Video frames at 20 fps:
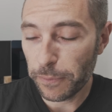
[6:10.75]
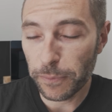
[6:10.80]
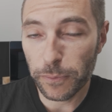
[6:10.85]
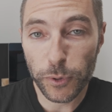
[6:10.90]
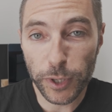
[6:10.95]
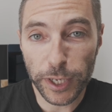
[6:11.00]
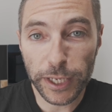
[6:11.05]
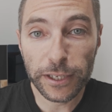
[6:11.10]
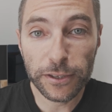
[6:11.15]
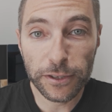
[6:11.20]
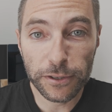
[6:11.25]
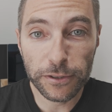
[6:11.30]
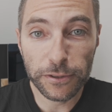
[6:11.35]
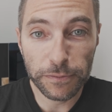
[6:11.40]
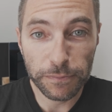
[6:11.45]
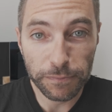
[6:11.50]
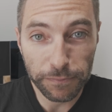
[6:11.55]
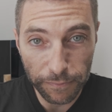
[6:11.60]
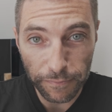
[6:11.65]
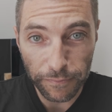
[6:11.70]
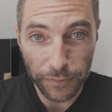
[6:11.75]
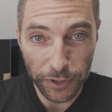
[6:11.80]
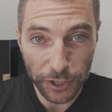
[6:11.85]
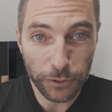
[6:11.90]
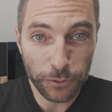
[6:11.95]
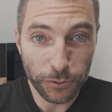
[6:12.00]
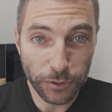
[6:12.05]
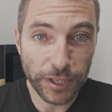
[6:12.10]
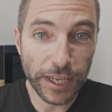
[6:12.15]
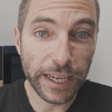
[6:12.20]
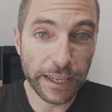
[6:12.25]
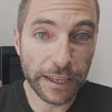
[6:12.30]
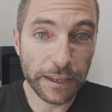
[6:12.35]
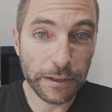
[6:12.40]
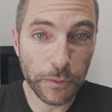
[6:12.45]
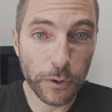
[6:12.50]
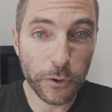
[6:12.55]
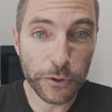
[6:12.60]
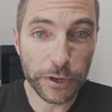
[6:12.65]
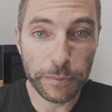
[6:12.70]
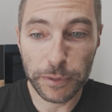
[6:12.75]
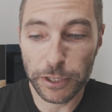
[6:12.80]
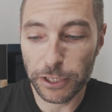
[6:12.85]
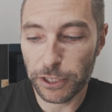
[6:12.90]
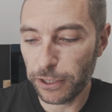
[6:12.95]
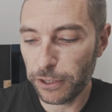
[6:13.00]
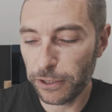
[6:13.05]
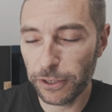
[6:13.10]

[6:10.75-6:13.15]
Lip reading: brings to you taking more images.